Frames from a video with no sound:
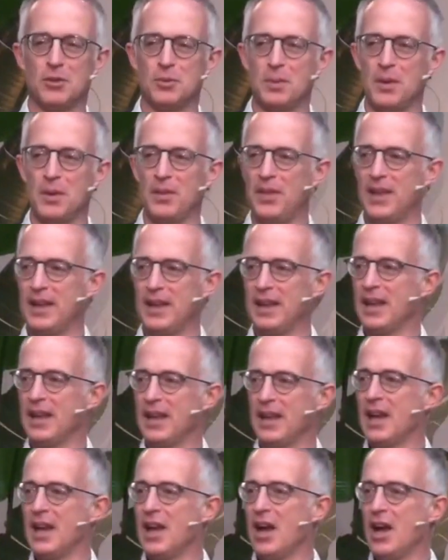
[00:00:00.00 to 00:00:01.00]
does Jesus want
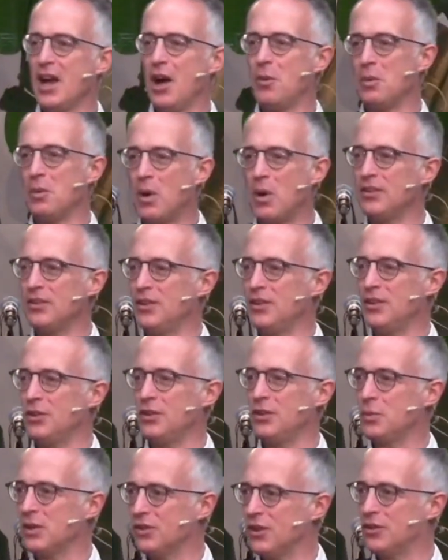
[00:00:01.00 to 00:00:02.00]
a church to be
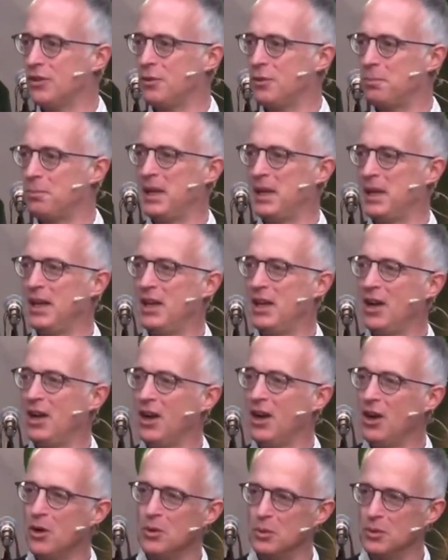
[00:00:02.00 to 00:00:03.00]
cold?
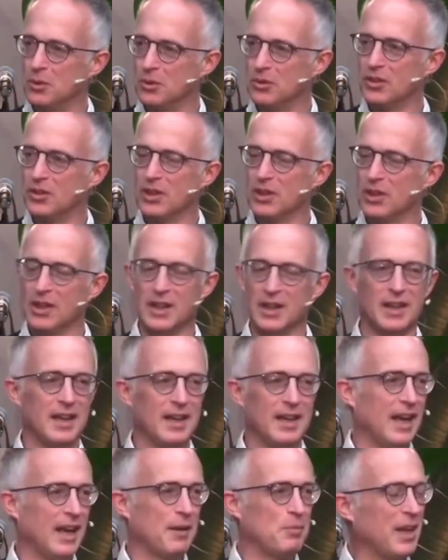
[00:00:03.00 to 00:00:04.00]
We understand hot
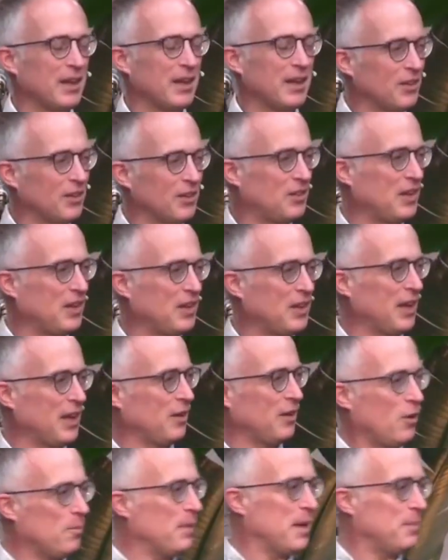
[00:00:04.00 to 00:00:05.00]
maybe as an analogy, but
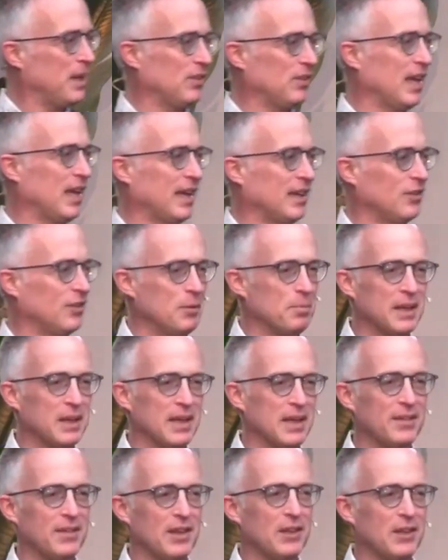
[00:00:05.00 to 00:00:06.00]
in this part of the
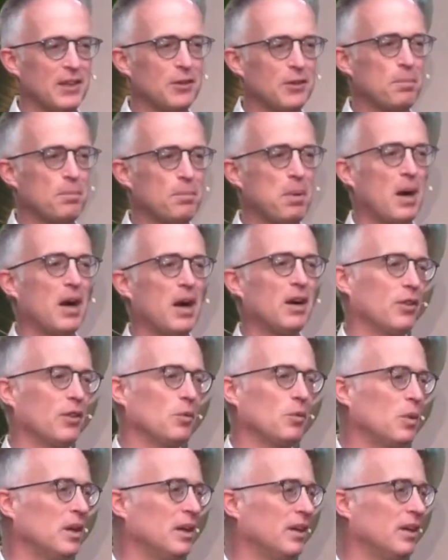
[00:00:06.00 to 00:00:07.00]
world where
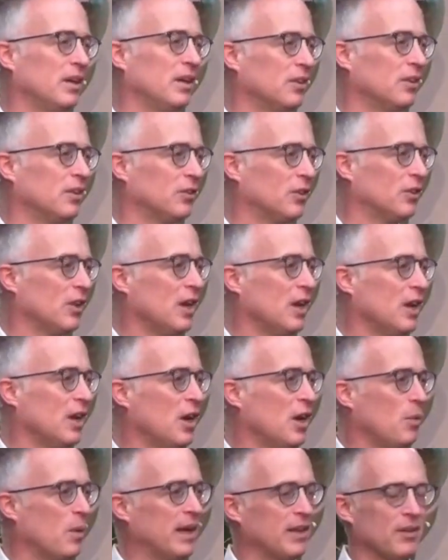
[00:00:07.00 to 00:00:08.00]
Laodicea
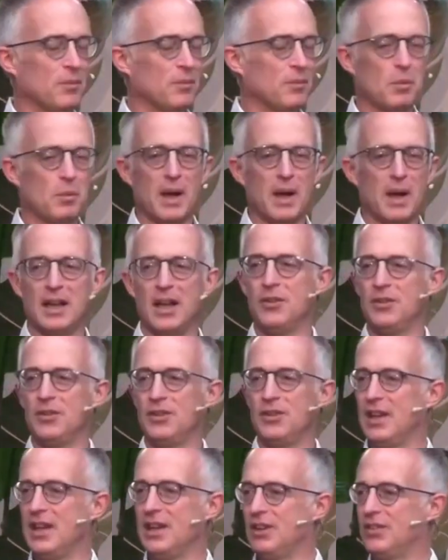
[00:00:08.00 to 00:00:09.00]
is, it's in modern-day
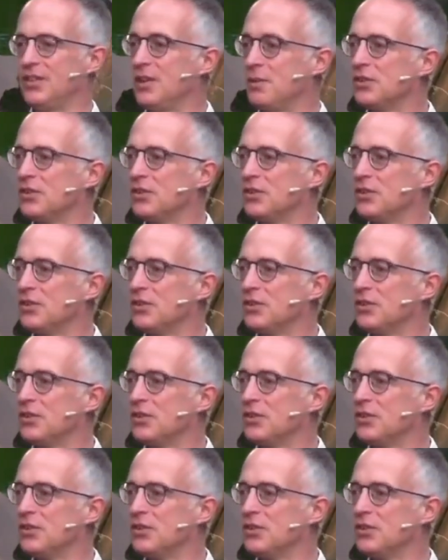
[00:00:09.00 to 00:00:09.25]
Turkey,